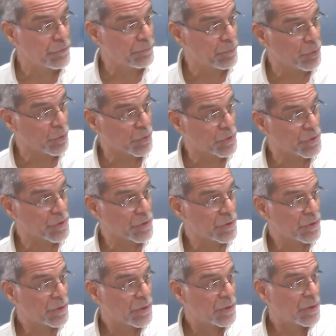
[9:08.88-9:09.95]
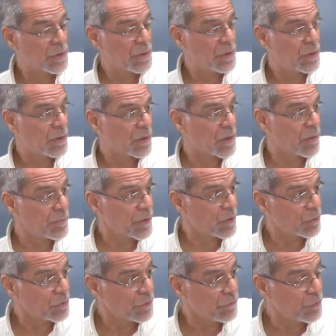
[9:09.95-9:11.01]
report uh, coming
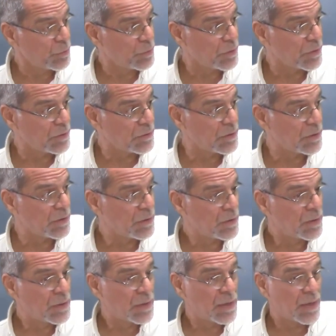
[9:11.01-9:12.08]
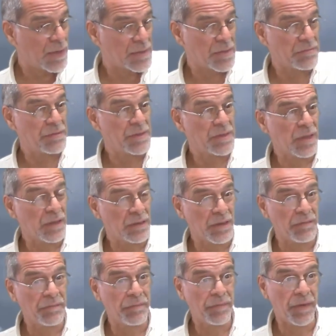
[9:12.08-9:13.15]
out of UTT as a result
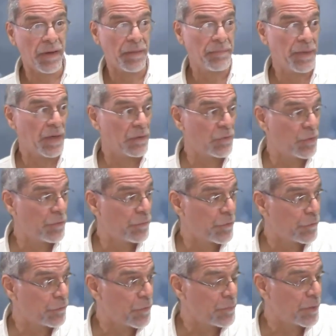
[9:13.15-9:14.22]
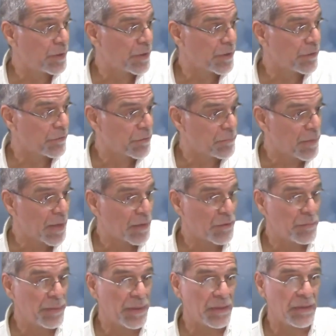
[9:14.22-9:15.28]
of, I mean, I don't know if you're familiar, Aaron
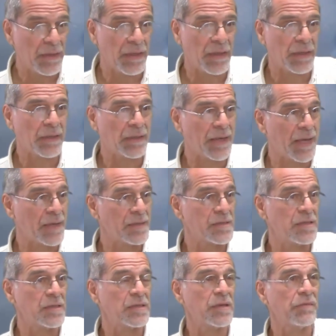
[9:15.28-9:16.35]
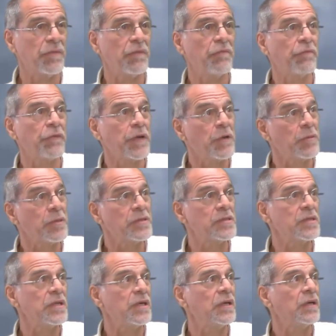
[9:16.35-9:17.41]
Balgobin did an analysis of the
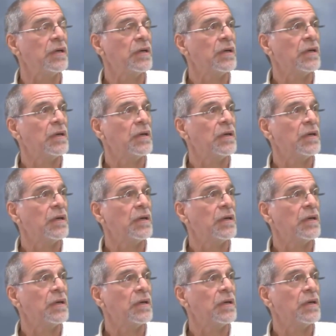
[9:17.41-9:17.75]
frequency